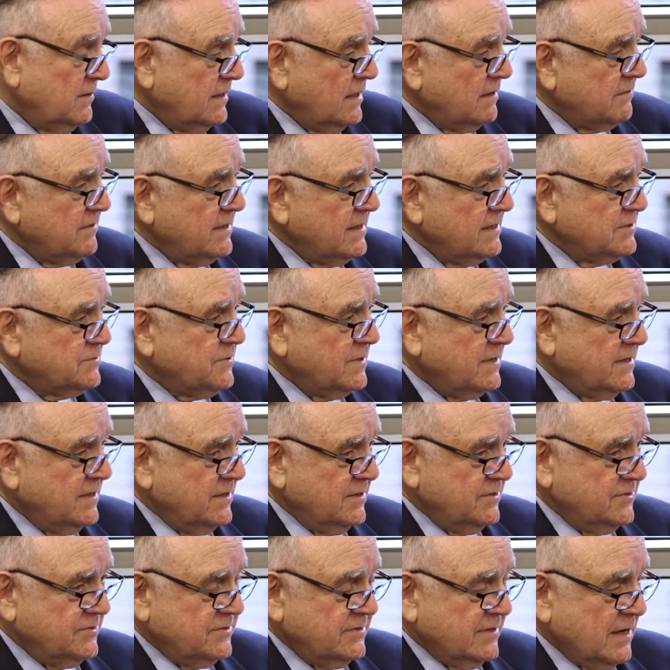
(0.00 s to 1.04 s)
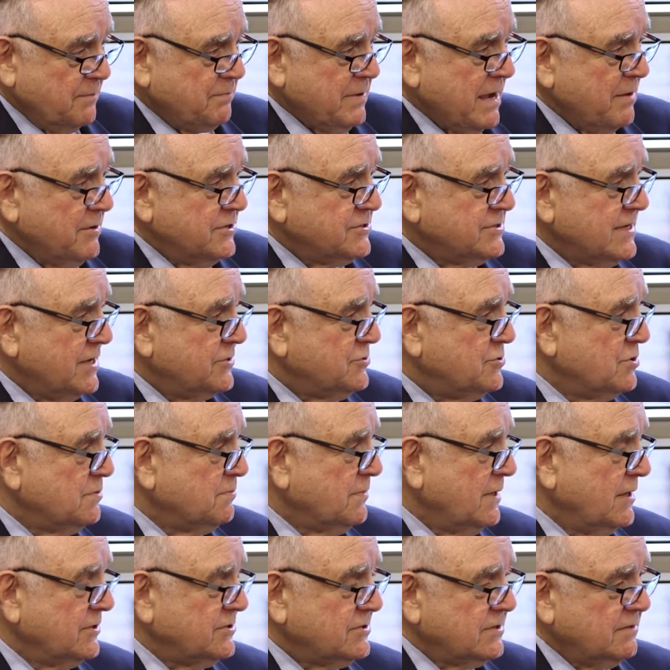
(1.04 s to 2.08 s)
It is what it is. I probably said too
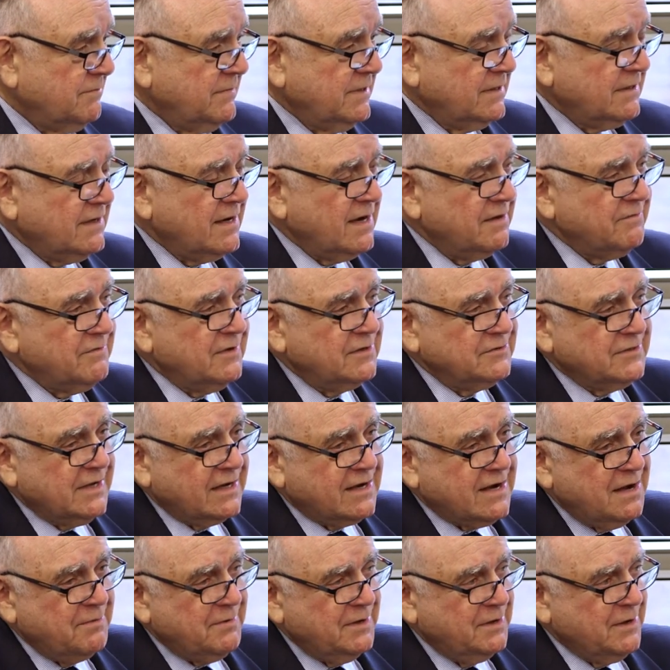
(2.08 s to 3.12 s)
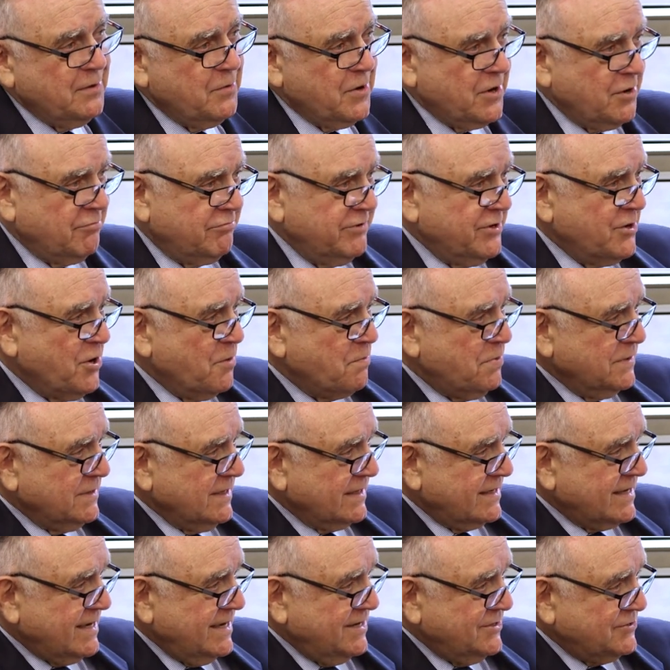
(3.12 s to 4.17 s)
much. I mean, God knows they come in and want to
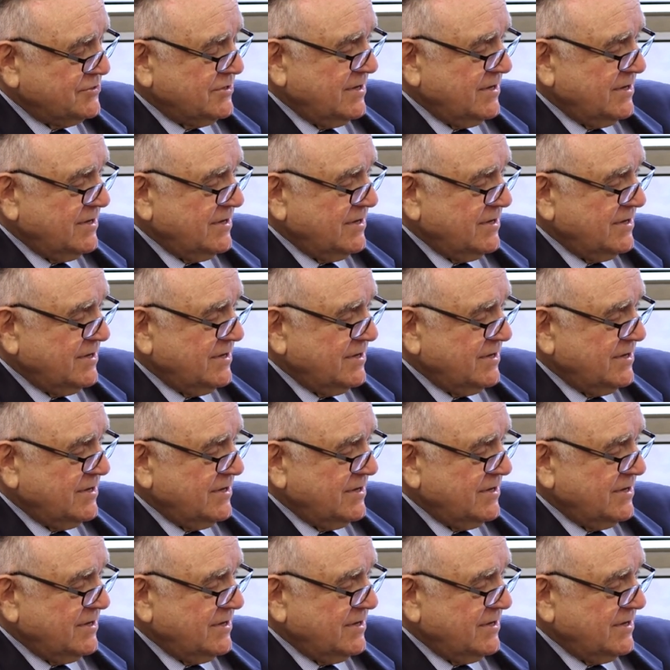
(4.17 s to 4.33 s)
reopen the case.